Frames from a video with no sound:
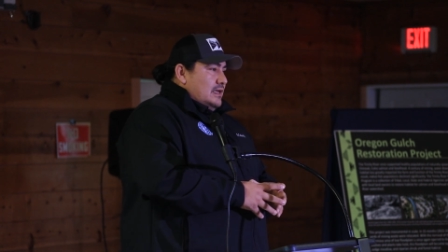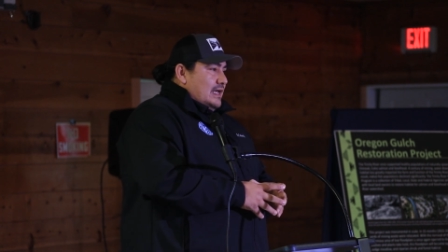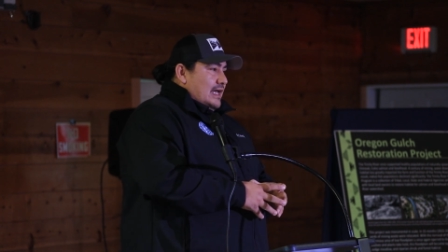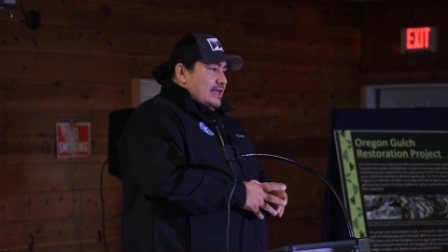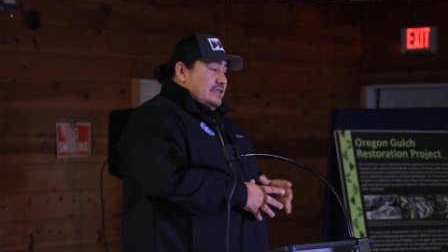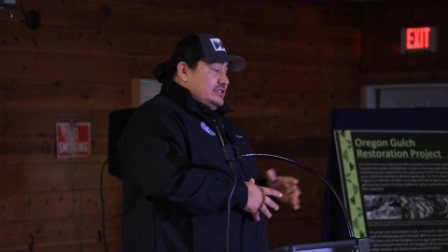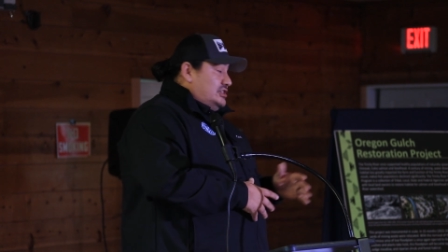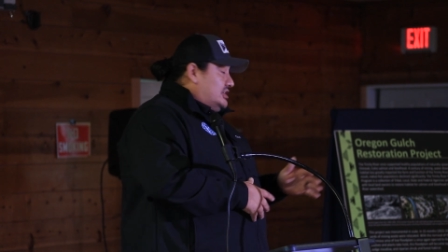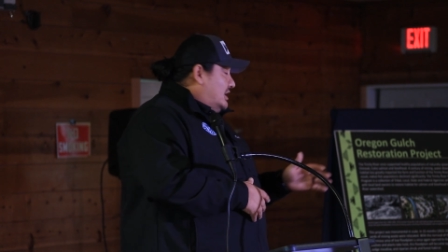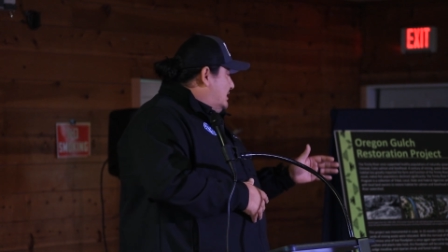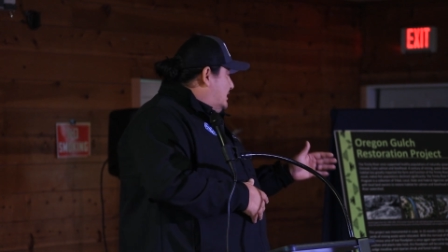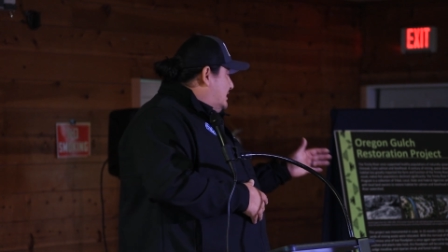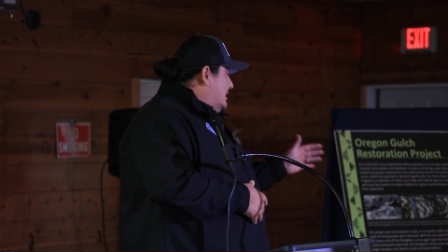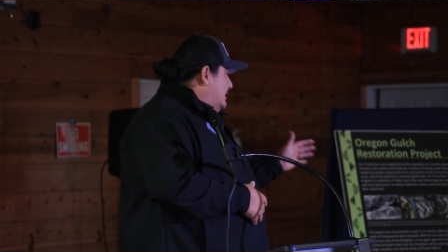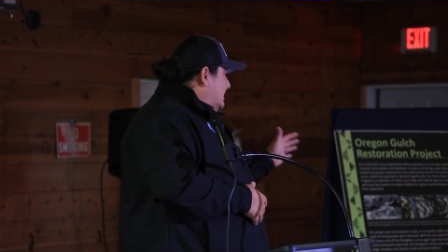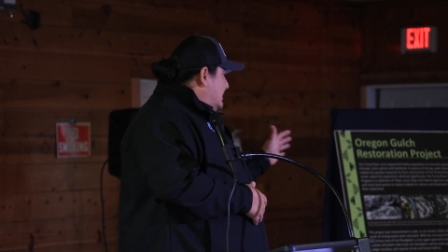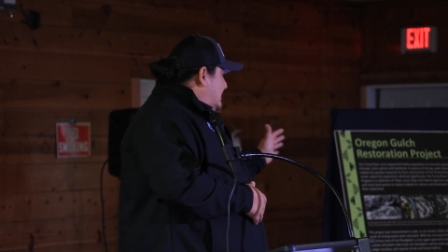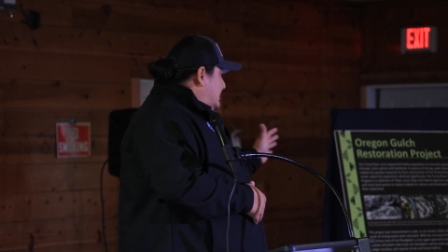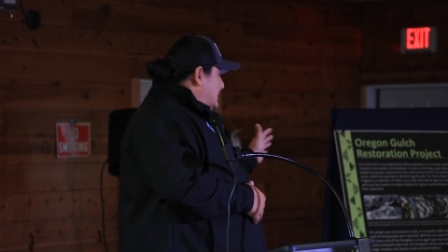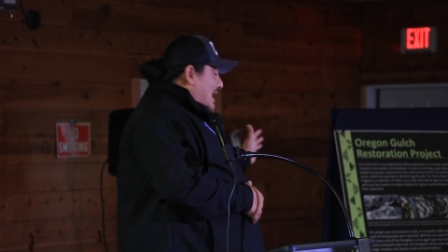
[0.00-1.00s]
And just
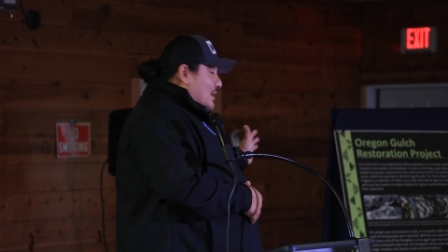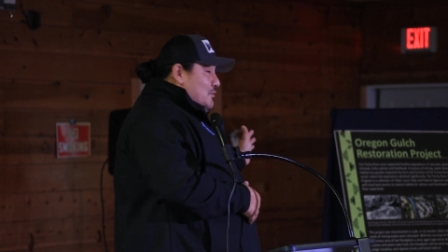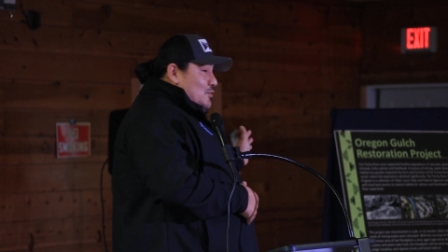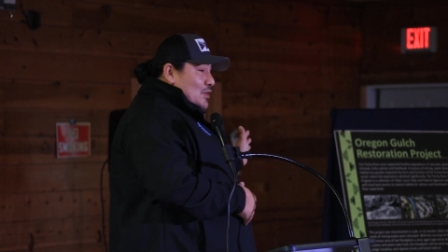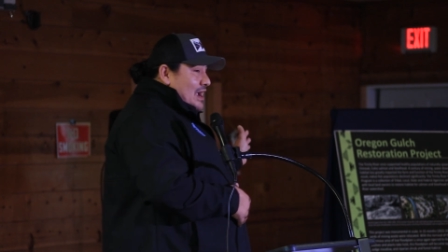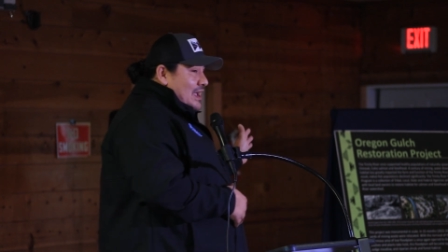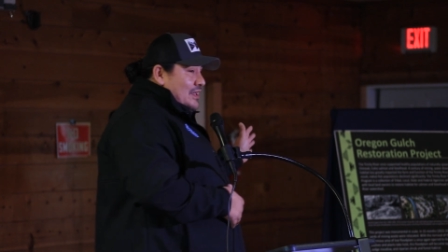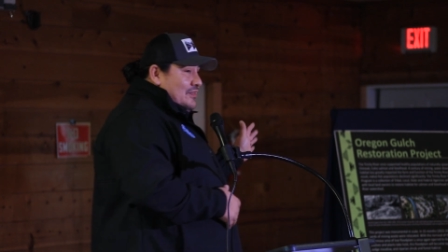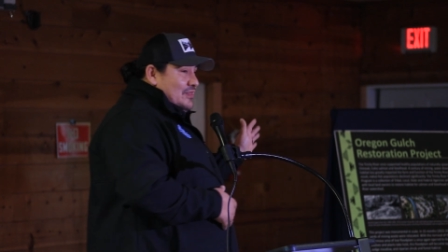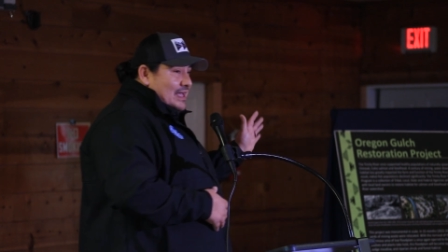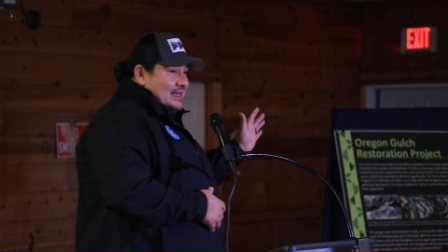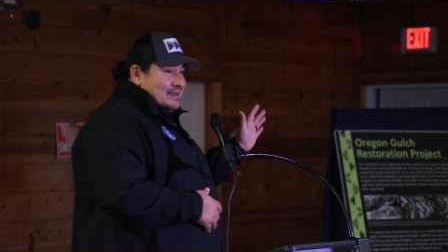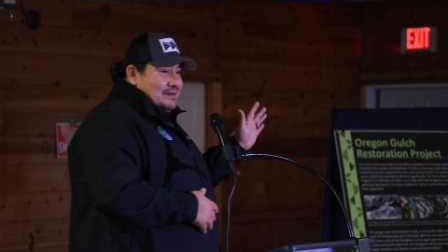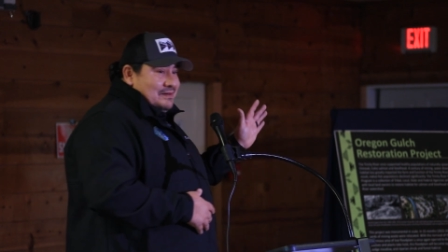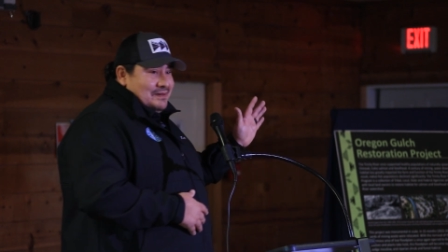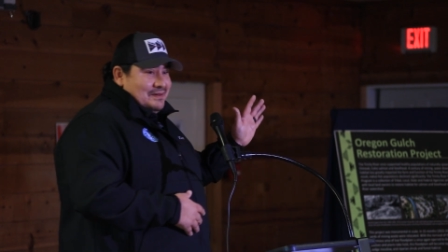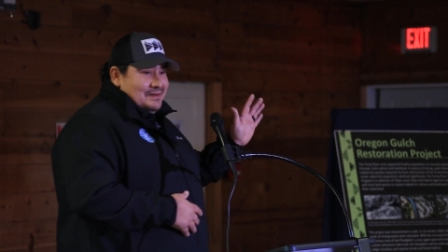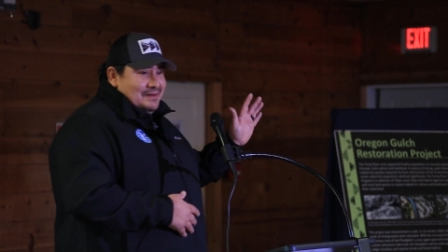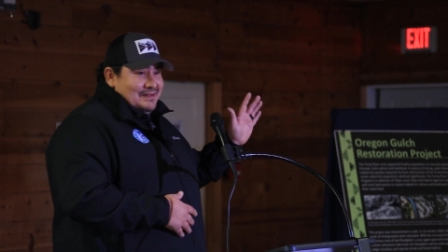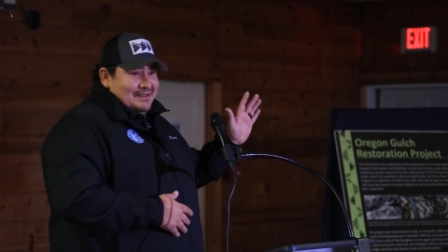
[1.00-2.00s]
in the same way
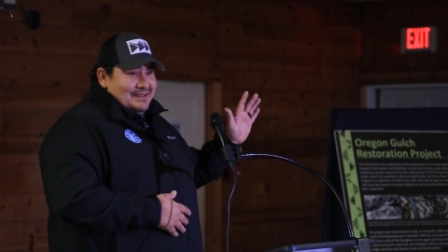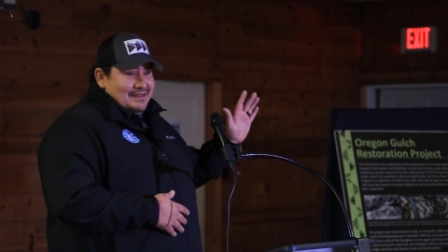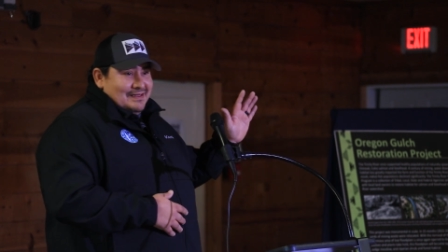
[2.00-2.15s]
that